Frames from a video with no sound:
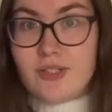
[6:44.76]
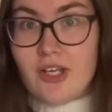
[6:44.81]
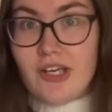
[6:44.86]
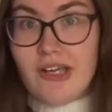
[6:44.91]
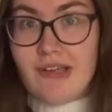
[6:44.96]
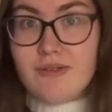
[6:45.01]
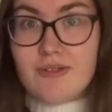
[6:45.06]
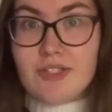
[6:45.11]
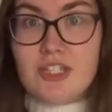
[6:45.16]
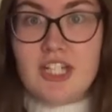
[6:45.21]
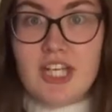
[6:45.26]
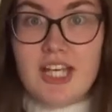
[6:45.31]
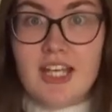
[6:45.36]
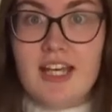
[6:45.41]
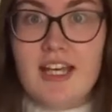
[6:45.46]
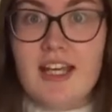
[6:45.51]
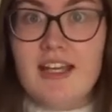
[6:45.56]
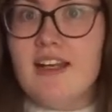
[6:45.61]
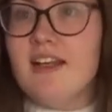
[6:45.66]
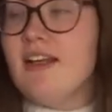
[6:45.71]
you it was
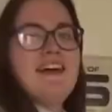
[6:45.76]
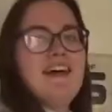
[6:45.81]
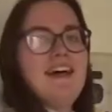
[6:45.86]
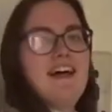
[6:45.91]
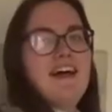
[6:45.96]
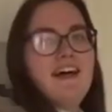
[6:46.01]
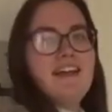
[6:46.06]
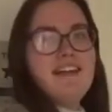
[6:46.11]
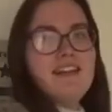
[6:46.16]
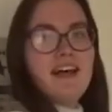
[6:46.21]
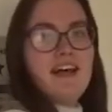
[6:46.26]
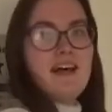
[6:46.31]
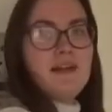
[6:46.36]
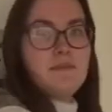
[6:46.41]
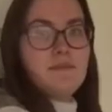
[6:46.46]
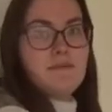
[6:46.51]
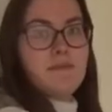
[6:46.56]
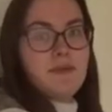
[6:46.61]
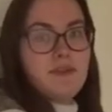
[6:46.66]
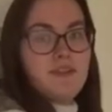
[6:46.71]
Shein. And
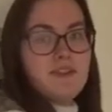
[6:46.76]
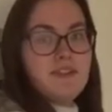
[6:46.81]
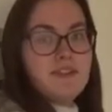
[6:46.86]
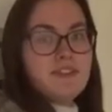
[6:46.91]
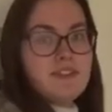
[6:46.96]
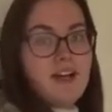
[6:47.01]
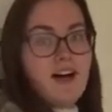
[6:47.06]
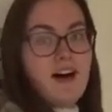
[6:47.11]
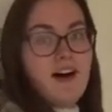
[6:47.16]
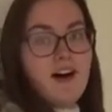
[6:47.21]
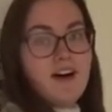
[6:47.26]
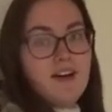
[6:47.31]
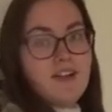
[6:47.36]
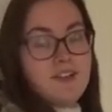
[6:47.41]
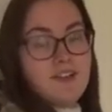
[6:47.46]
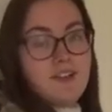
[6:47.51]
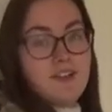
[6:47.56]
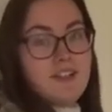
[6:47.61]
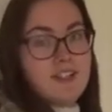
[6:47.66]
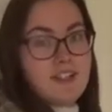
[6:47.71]
then boots are
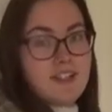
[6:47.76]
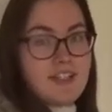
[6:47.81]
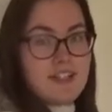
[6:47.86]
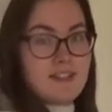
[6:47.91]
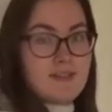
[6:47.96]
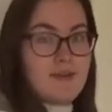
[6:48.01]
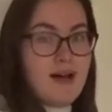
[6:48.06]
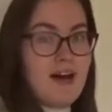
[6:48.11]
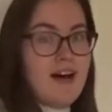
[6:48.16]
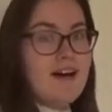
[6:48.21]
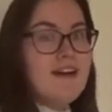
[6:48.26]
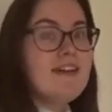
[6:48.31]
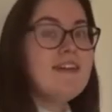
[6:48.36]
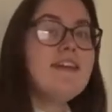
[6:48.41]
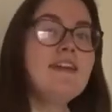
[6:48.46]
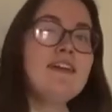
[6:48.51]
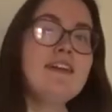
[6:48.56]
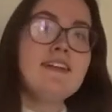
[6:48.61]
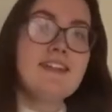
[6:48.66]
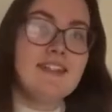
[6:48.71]
New Look as well.
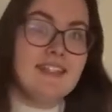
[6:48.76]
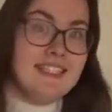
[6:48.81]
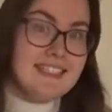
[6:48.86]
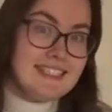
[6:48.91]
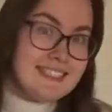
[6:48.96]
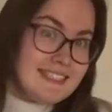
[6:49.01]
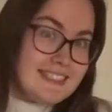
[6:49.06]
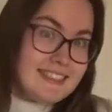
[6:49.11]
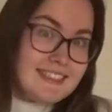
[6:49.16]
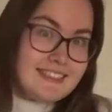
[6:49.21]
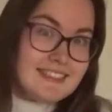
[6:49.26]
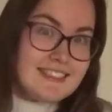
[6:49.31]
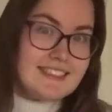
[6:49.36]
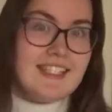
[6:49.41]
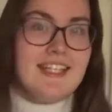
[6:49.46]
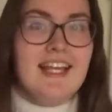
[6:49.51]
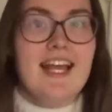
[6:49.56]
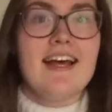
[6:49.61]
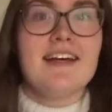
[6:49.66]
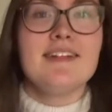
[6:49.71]
So
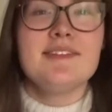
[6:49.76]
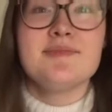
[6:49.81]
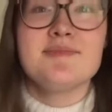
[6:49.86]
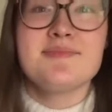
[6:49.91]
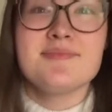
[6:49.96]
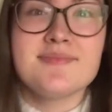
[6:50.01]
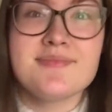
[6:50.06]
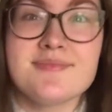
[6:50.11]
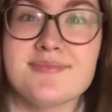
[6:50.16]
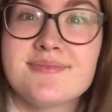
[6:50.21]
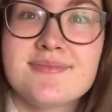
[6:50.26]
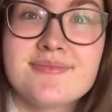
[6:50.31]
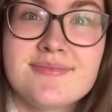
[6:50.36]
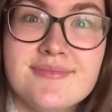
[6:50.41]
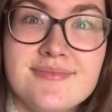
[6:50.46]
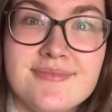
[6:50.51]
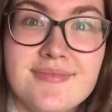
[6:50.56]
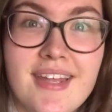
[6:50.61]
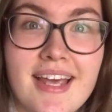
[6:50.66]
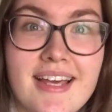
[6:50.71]
yeah,
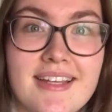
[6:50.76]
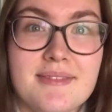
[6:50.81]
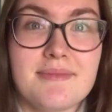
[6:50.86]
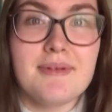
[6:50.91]
that's